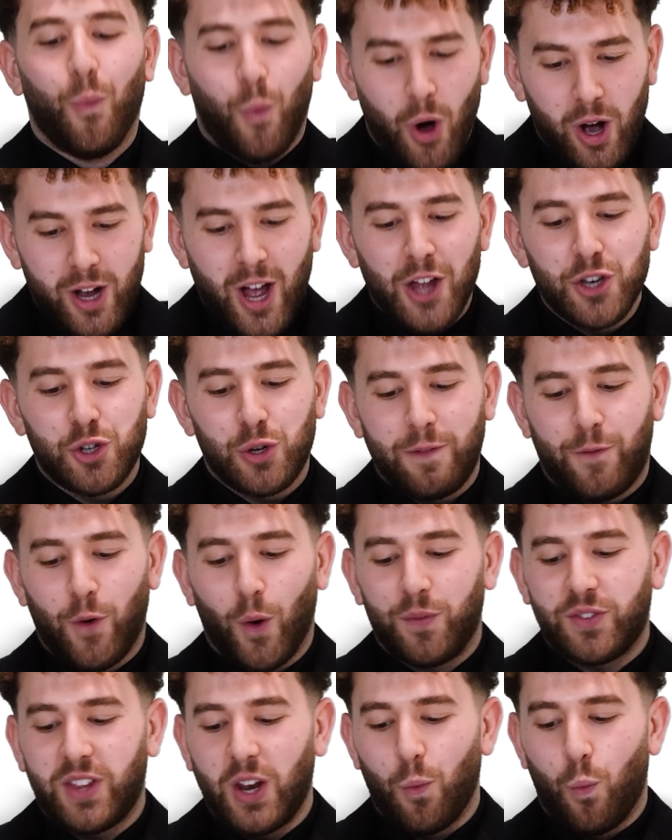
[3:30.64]
What country
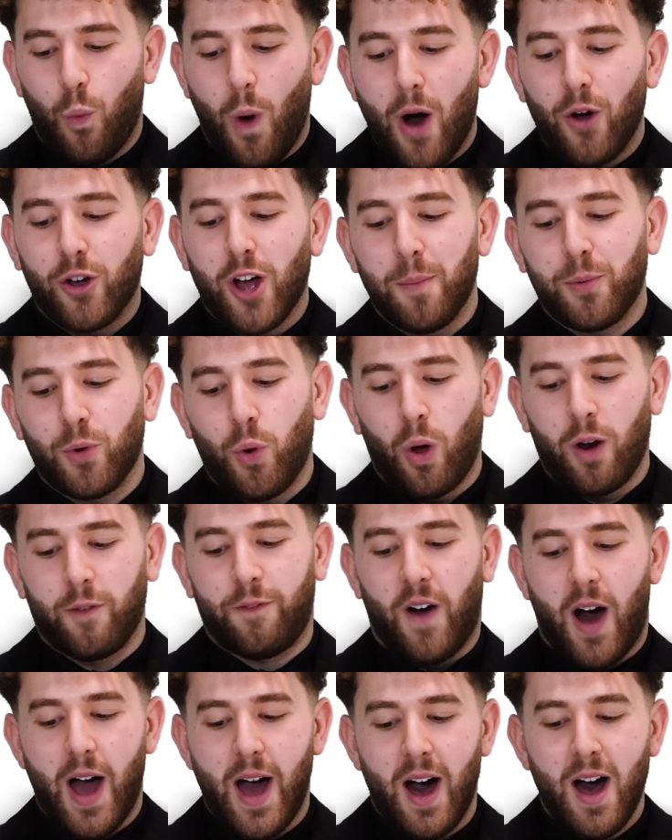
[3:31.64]
forfeited a World Cup
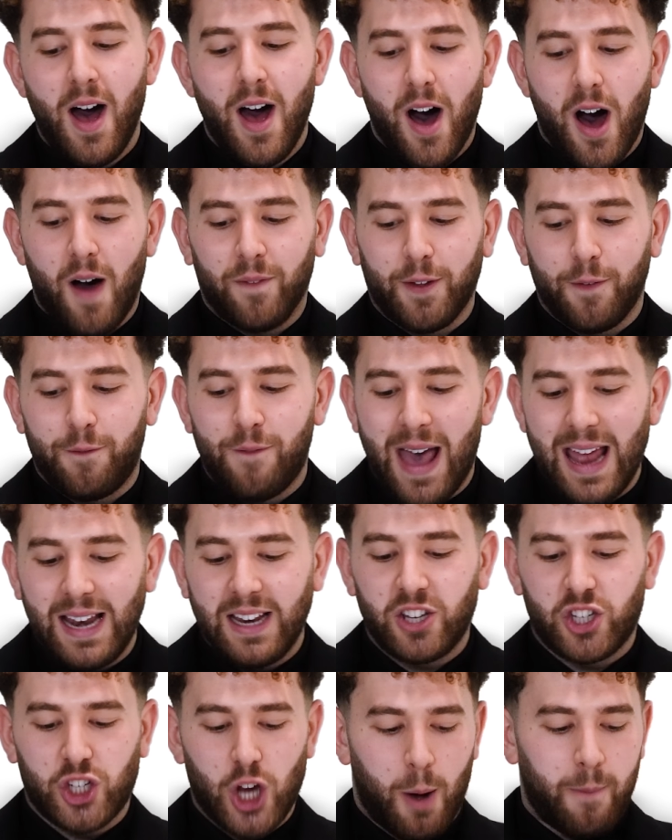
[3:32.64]
qualifier after
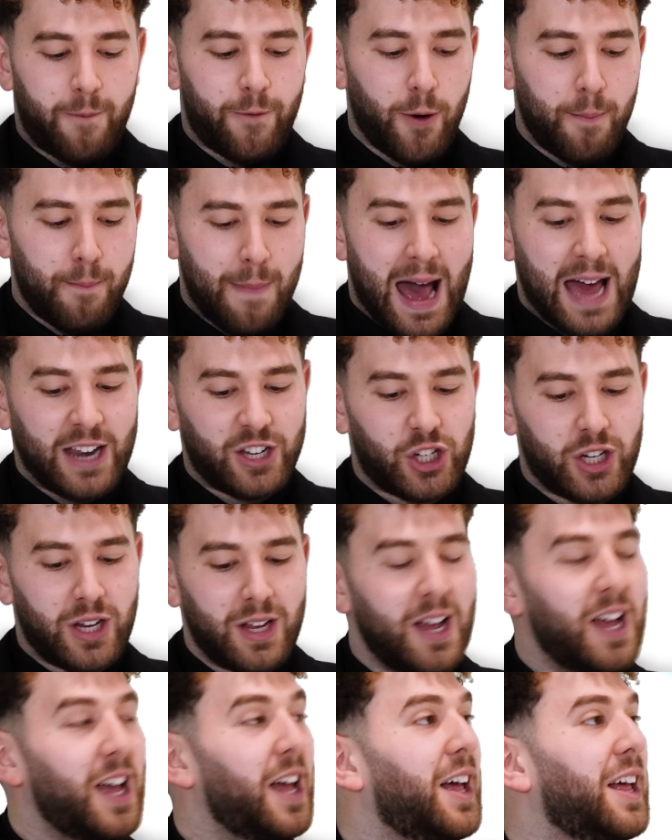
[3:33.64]
failing to show up for a match?
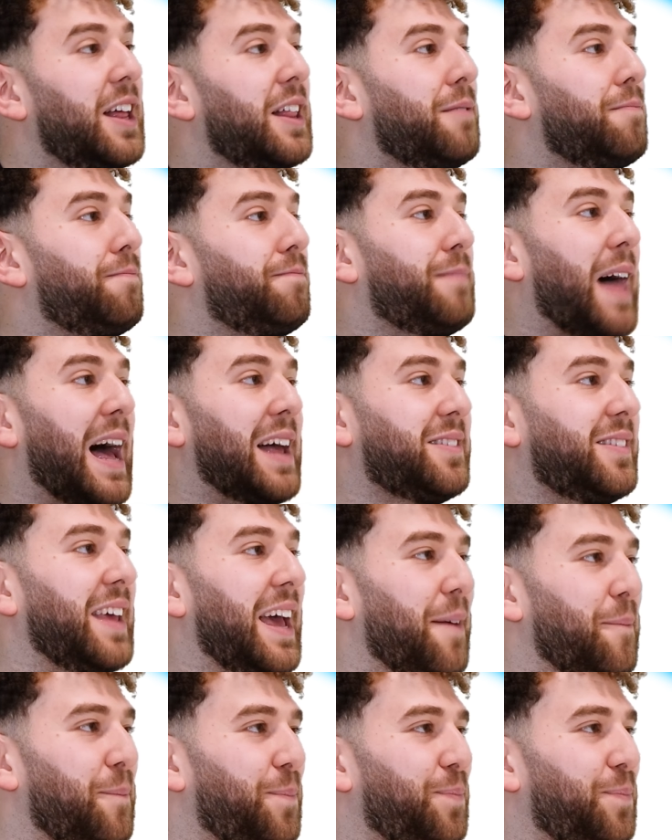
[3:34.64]
That's it.